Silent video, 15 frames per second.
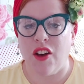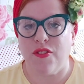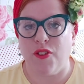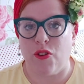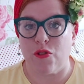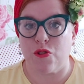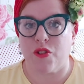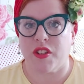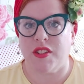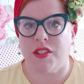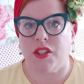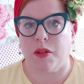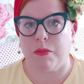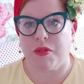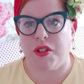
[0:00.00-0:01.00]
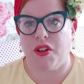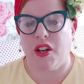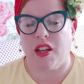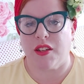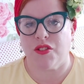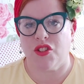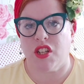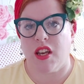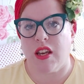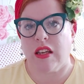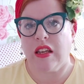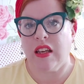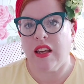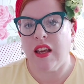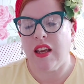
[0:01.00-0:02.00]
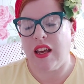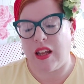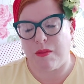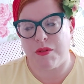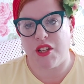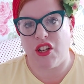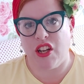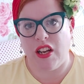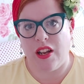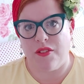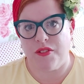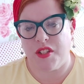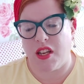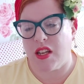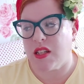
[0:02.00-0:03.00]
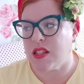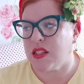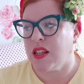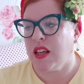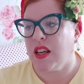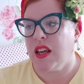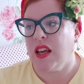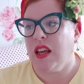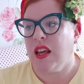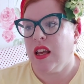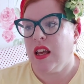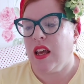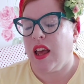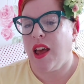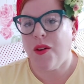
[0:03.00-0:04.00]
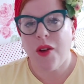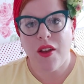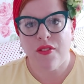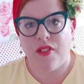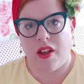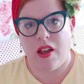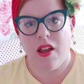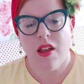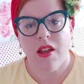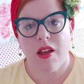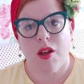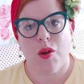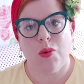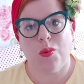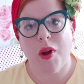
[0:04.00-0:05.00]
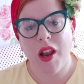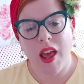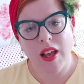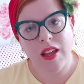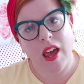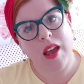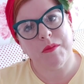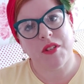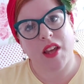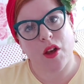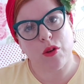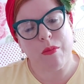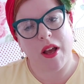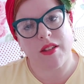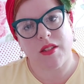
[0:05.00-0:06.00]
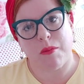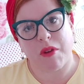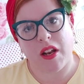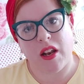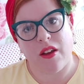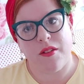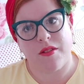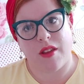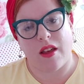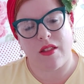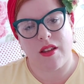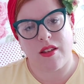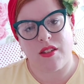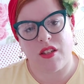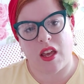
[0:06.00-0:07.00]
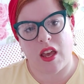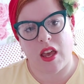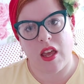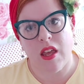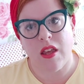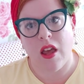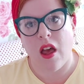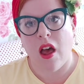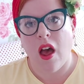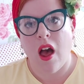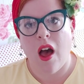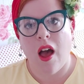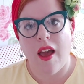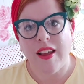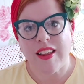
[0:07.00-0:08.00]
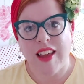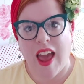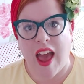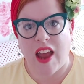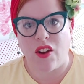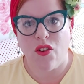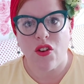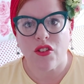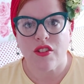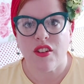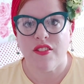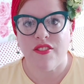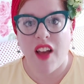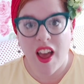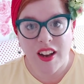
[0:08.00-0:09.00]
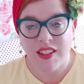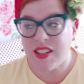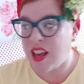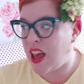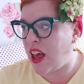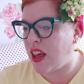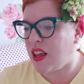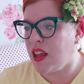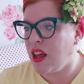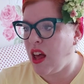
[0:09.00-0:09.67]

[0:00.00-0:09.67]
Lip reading: a floral Cressida jumpsuit last year and absolutely loved it. However, when I came to get all my summer clothes out this year, I cannot find it.